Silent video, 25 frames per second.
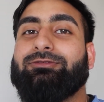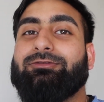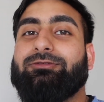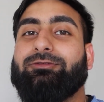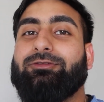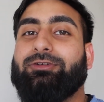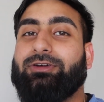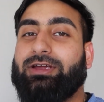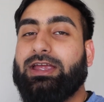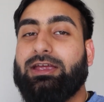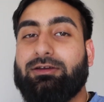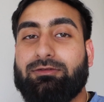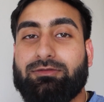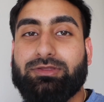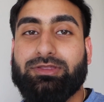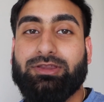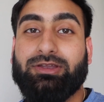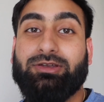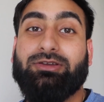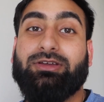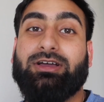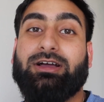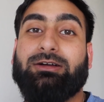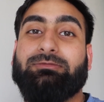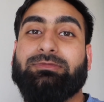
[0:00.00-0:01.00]
for
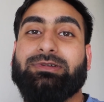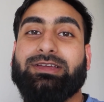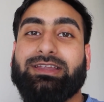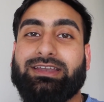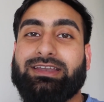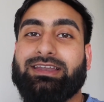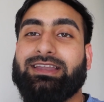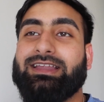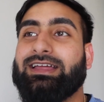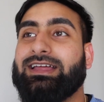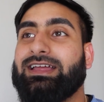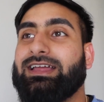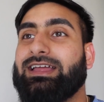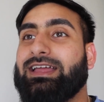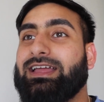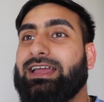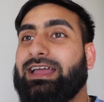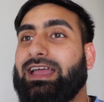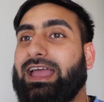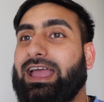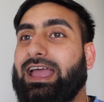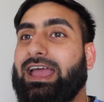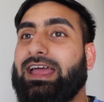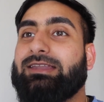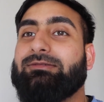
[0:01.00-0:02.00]
everything to come in.
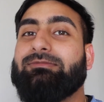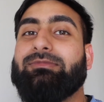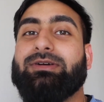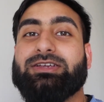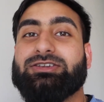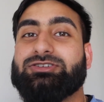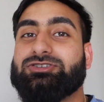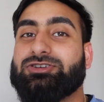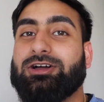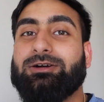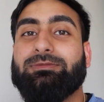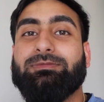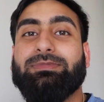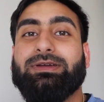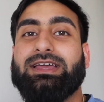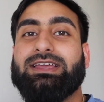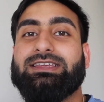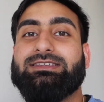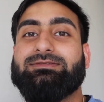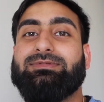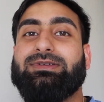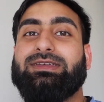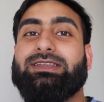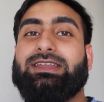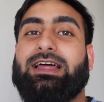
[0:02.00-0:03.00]
And my shop
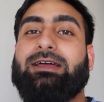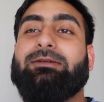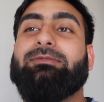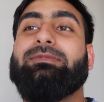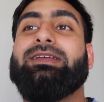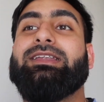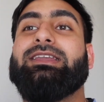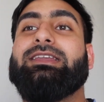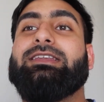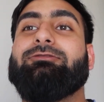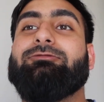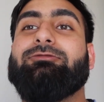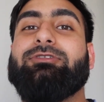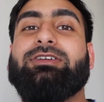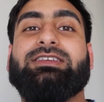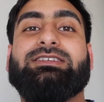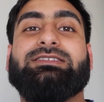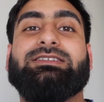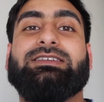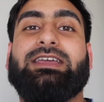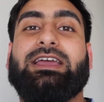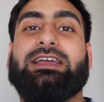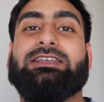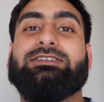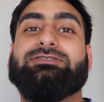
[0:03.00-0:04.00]
I've been
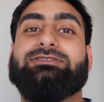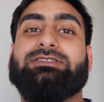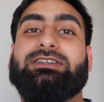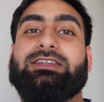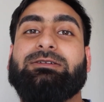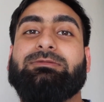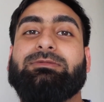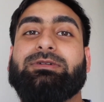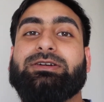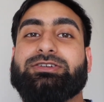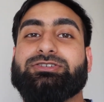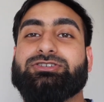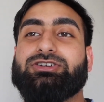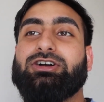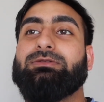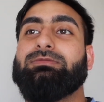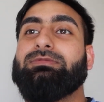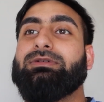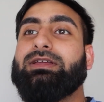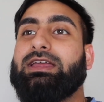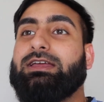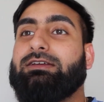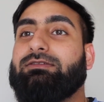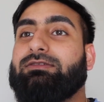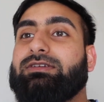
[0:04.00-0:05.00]
rescheduling my
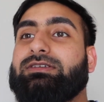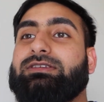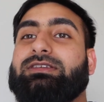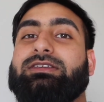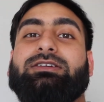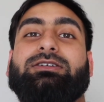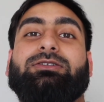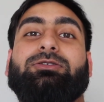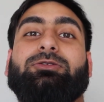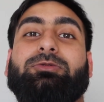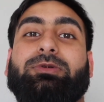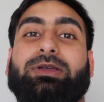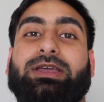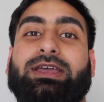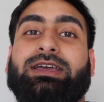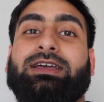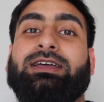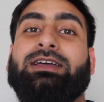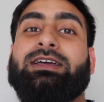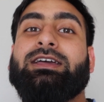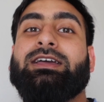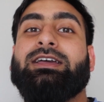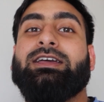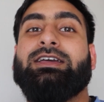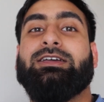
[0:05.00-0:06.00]
shop every single
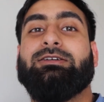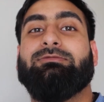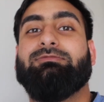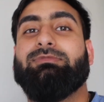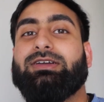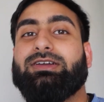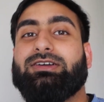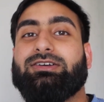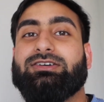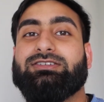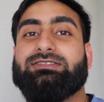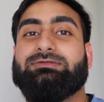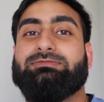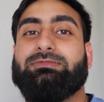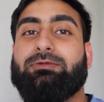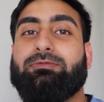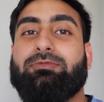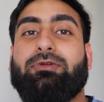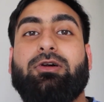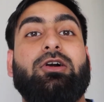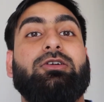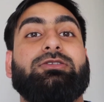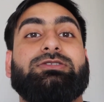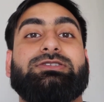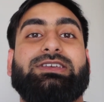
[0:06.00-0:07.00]
week because my
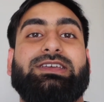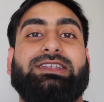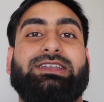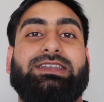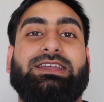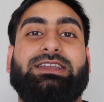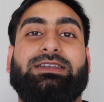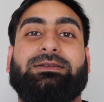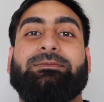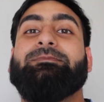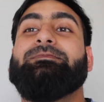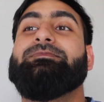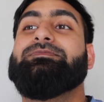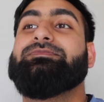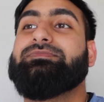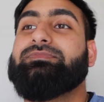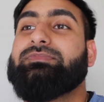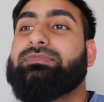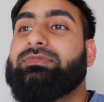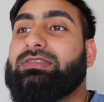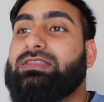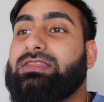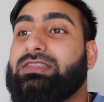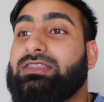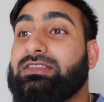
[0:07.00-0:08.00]
parts aren't in.
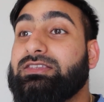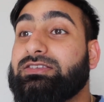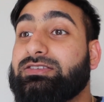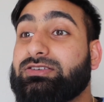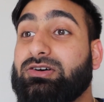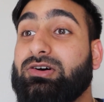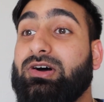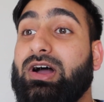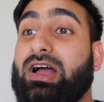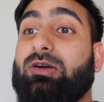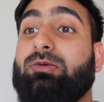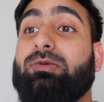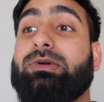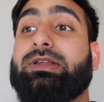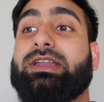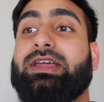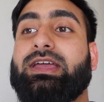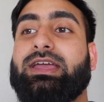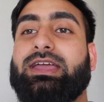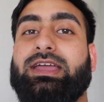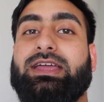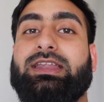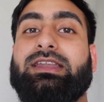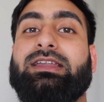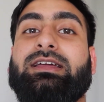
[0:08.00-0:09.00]
So I went
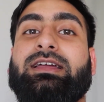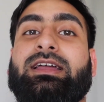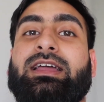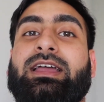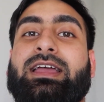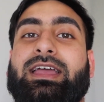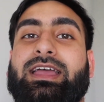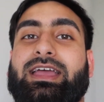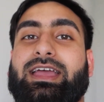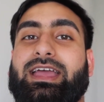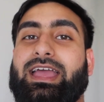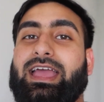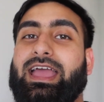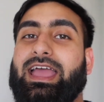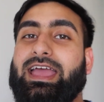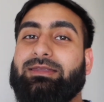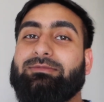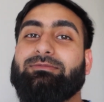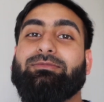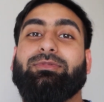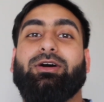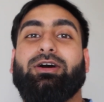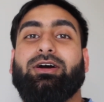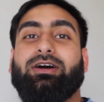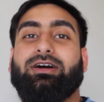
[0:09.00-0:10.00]
ahead
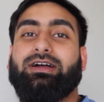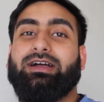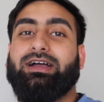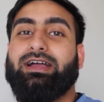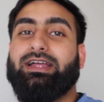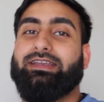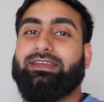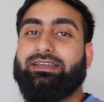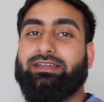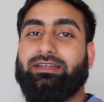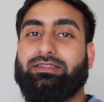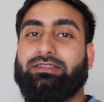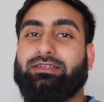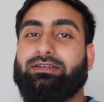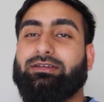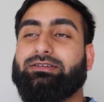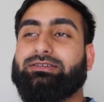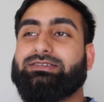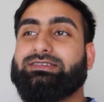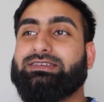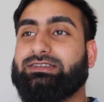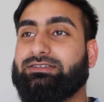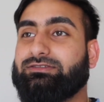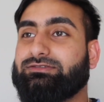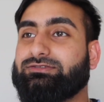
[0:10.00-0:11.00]
and bought another
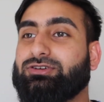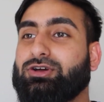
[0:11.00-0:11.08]
set of